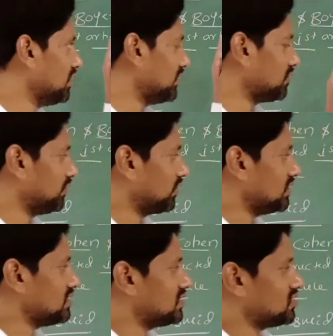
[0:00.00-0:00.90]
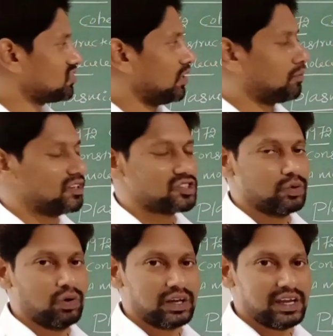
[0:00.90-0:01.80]
Therefore, is these statements
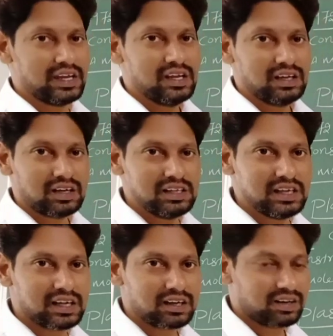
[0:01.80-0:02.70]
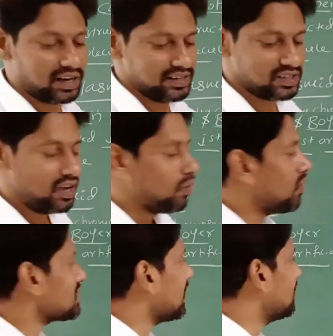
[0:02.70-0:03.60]
okay, clear? Right.
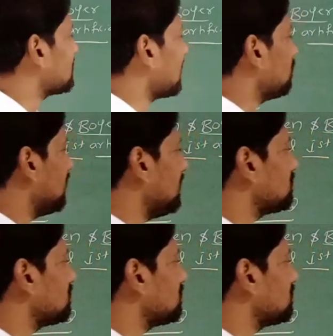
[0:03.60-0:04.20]
What is the enzyme name,